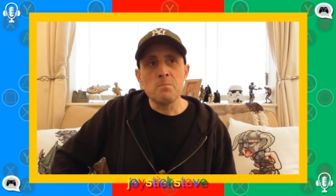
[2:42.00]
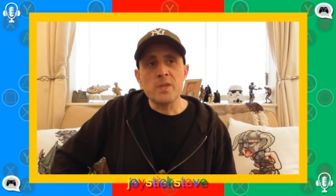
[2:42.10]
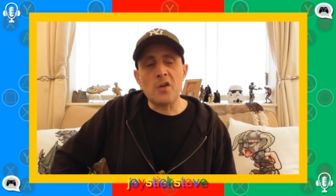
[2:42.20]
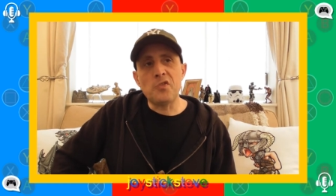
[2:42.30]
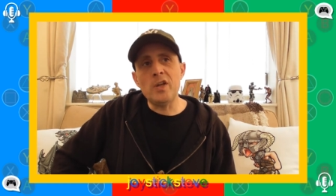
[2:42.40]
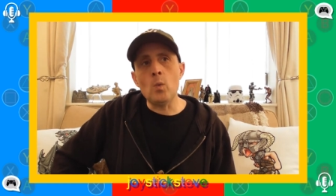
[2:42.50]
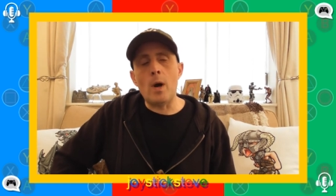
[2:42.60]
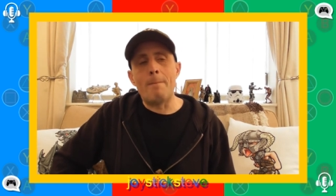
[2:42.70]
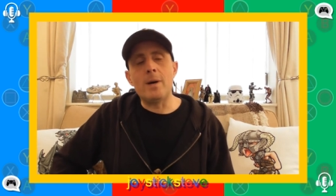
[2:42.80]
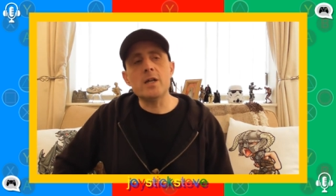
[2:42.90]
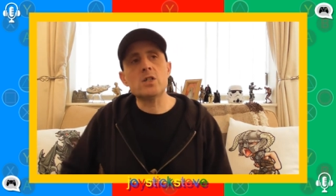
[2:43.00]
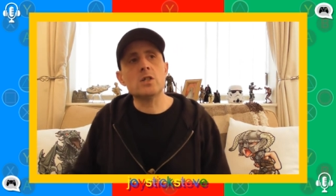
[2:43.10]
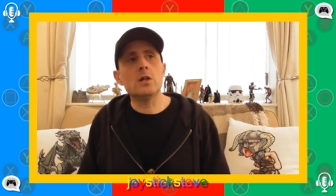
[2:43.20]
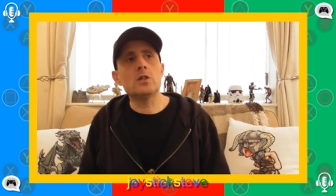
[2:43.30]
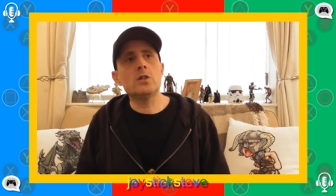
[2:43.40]
I think what I might
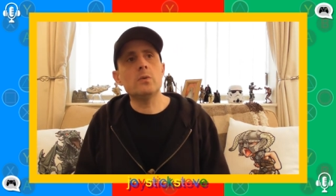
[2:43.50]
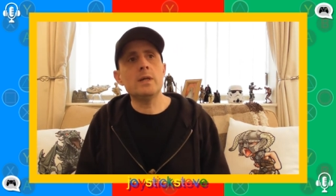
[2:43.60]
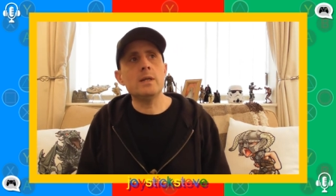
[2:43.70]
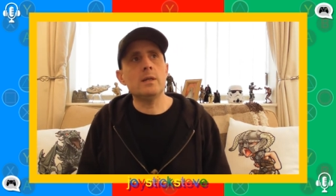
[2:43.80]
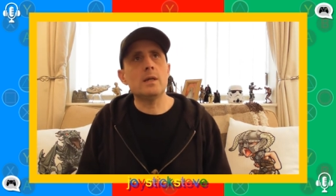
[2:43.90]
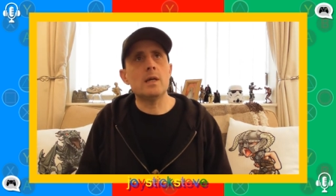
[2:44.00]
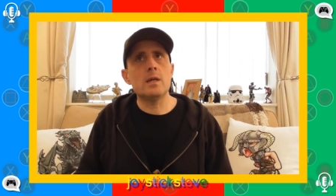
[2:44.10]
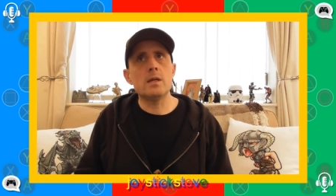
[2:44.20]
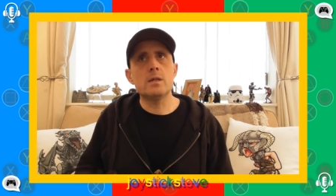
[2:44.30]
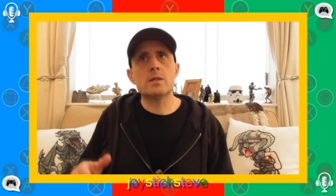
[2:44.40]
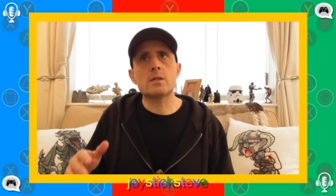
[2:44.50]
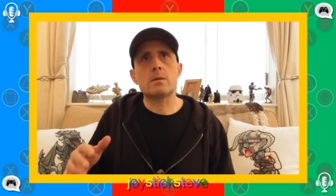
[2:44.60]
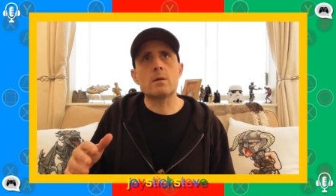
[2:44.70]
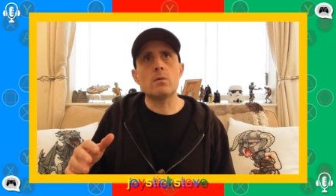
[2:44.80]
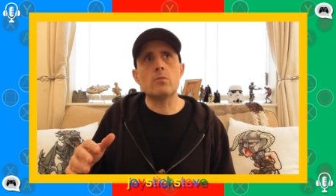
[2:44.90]
start doing is
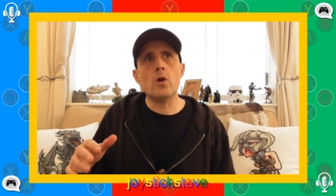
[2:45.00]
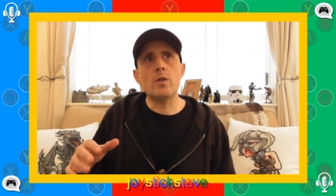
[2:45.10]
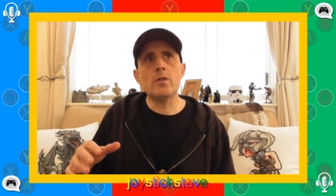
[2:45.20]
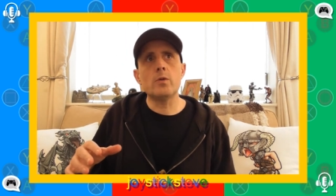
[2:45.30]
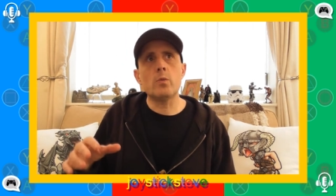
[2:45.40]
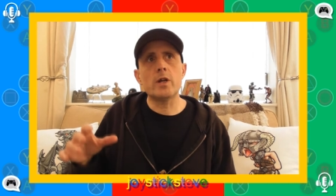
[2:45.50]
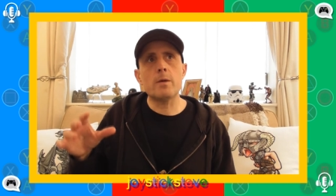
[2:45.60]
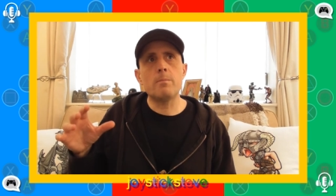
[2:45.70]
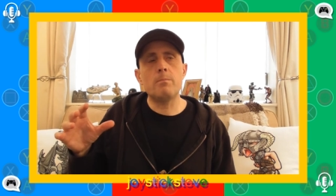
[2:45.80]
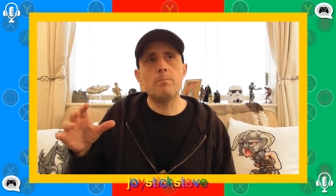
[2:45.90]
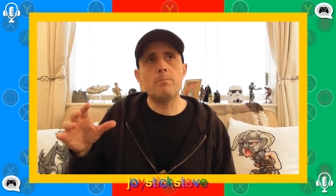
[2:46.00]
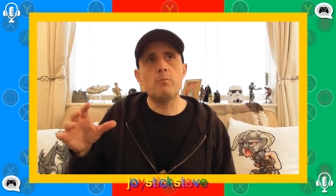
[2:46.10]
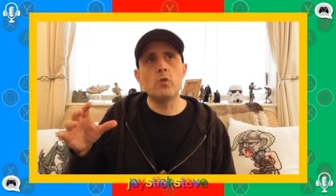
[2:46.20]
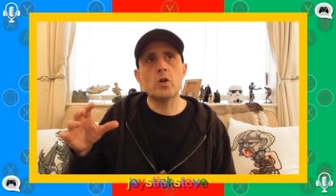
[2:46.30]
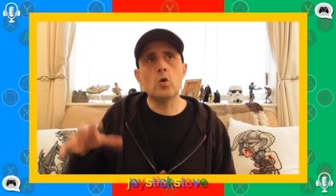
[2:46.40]
rather than when I
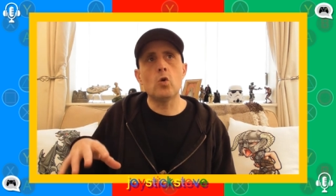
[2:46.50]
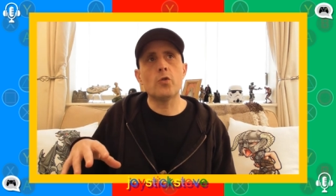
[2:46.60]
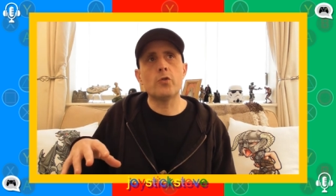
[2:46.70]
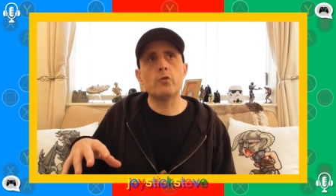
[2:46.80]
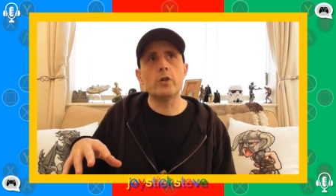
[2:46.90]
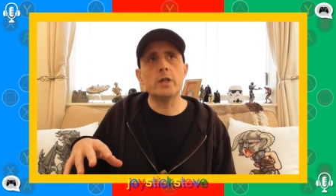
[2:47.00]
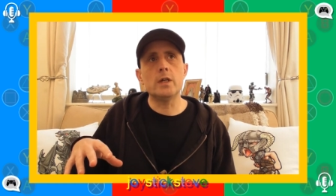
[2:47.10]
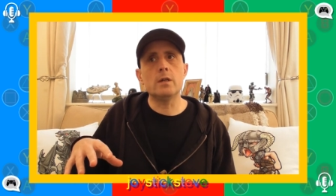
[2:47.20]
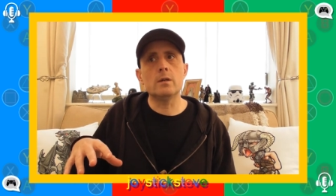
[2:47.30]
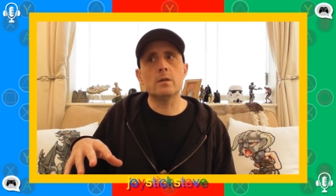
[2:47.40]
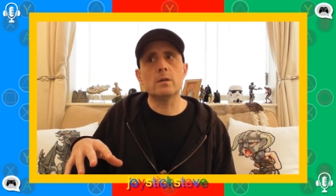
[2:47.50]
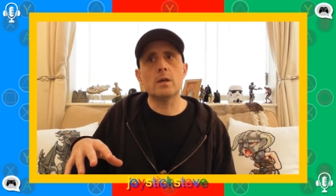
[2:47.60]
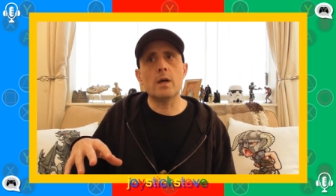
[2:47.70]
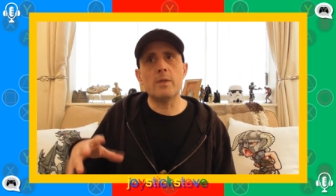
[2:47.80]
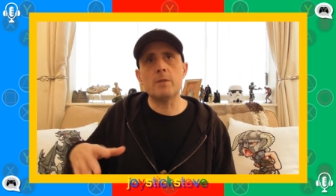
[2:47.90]
record three,
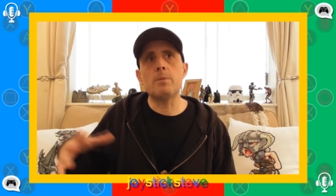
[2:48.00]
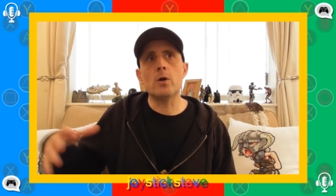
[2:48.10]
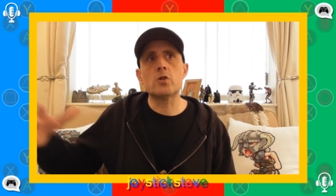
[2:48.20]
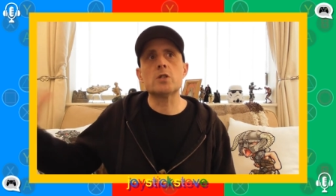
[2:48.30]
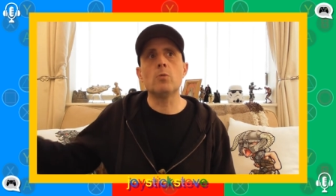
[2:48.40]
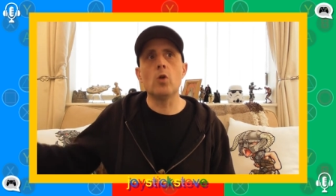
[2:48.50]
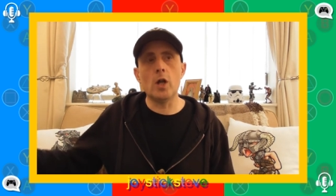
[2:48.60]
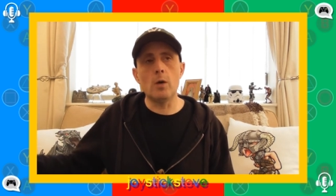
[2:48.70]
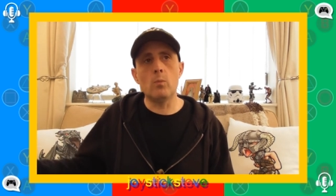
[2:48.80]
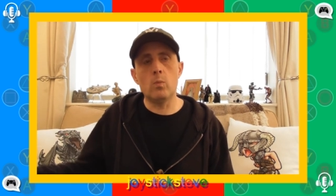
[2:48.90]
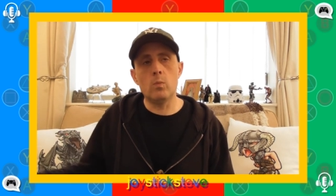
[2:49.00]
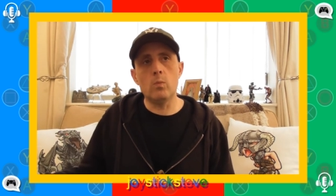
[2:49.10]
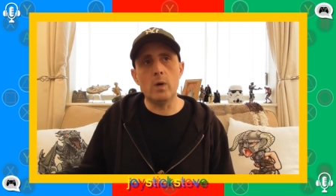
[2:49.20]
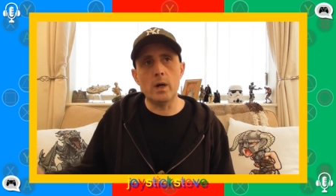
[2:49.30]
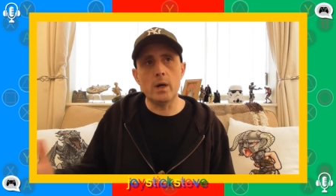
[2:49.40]
and then post them all up
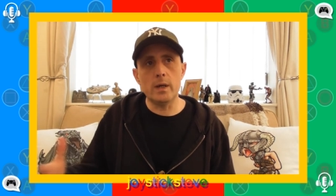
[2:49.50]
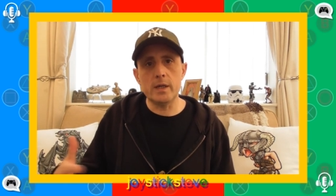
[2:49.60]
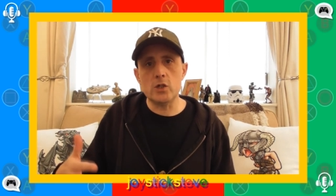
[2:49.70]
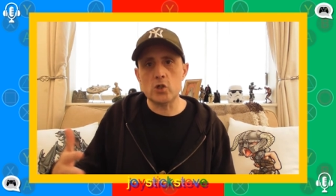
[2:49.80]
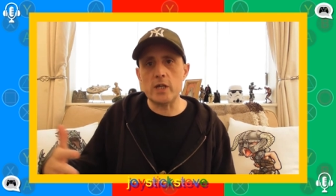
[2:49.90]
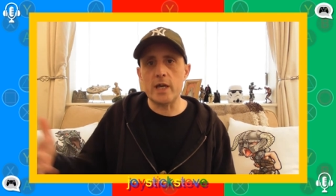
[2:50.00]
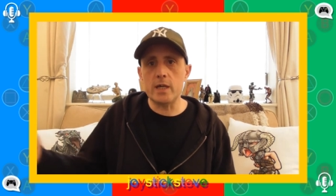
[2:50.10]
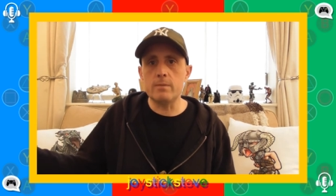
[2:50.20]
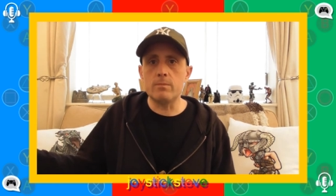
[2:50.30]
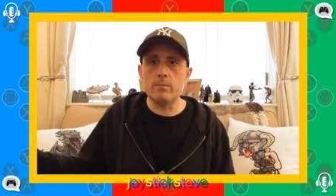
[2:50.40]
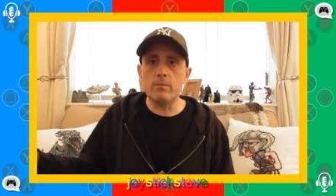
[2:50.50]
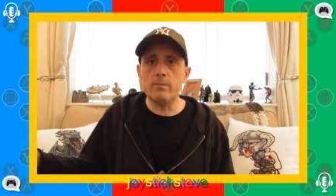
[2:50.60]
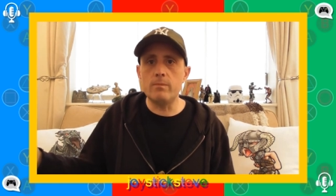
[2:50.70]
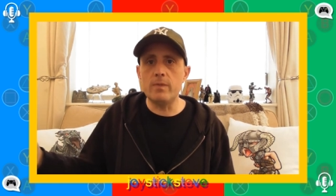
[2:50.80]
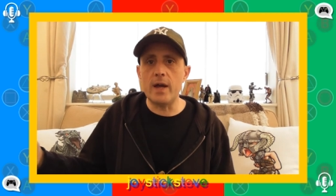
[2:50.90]
each day
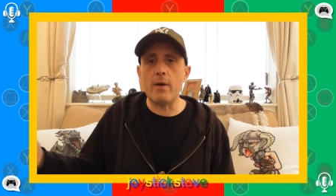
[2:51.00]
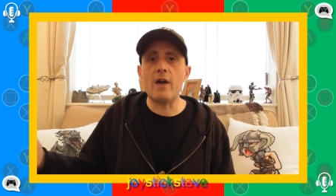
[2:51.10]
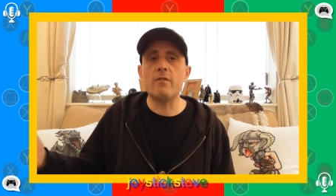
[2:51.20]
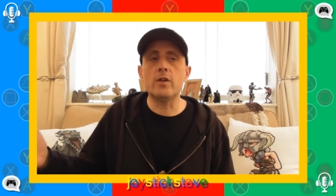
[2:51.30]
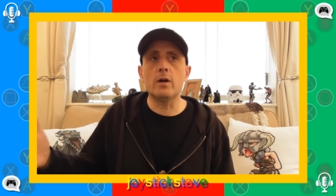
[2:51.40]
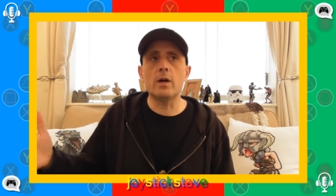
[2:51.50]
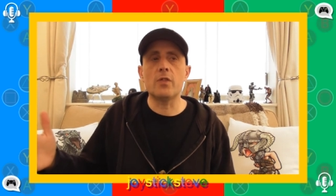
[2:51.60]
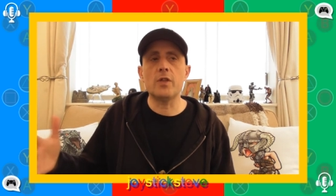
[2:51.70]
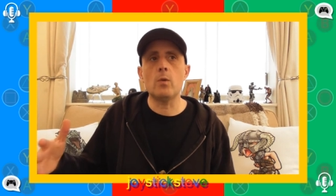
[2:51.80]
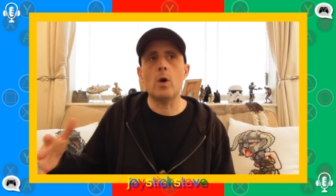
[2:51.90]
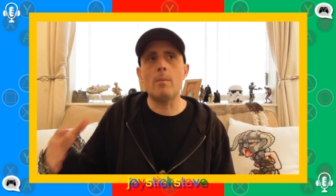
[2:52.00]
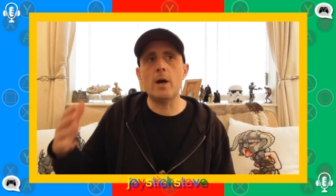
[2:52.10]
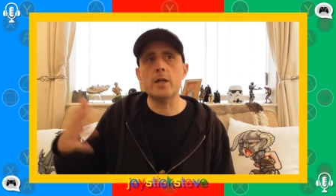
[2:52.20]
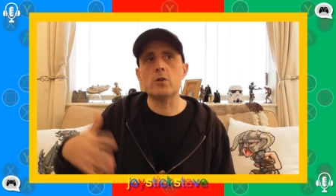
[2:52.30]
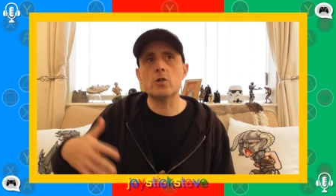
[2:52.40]
thereafter. I think what I
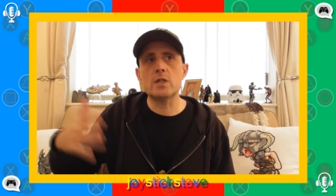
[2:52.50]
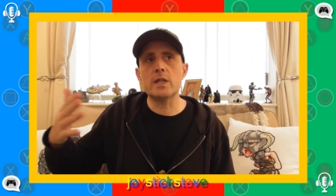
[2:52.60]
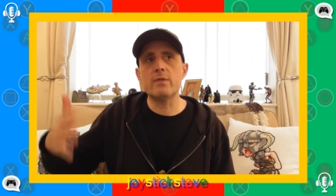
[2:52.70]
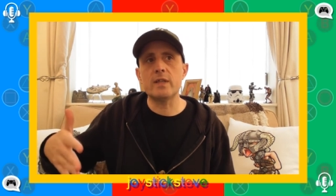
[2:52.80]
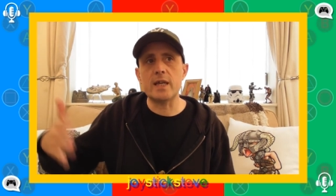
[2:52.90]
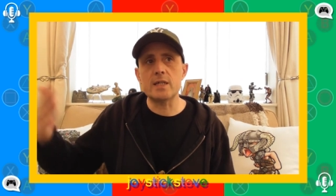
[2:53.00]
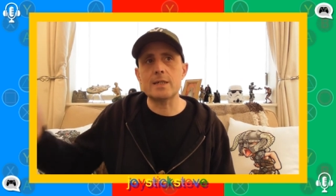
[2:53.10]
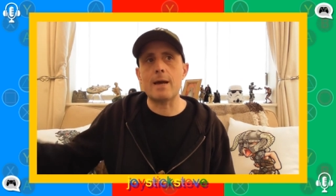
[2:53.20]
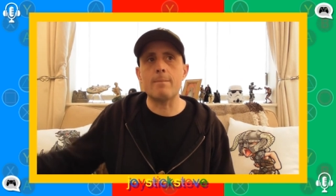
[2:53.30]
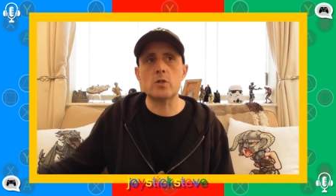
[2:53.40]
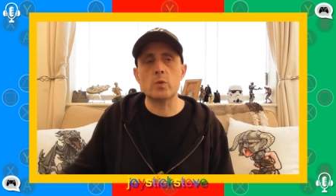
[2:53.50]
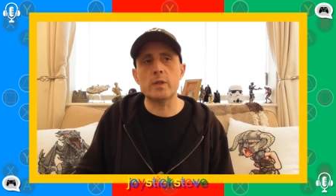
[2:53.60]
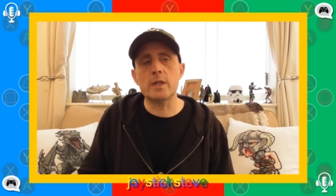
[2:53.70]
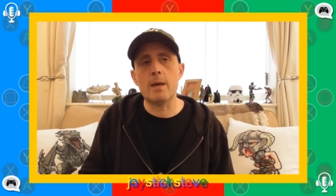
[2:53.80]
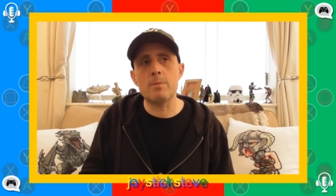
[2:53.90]
might do is leave a day's gap
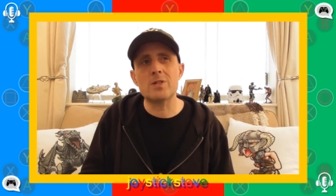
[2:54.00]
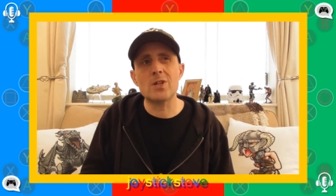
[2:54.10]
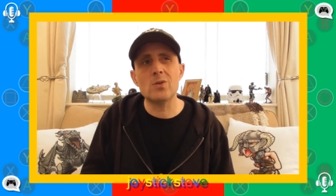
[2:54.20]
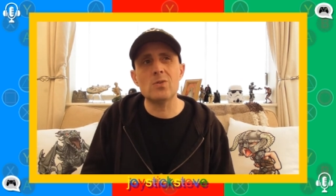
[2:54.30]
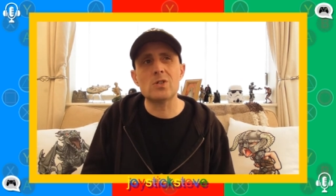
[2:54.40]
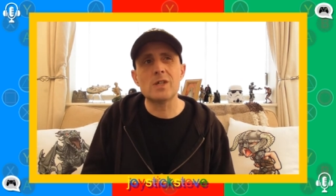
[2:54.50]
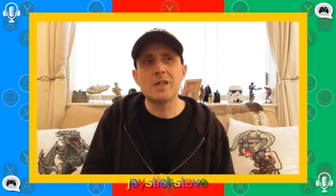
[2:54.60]
between the episodes.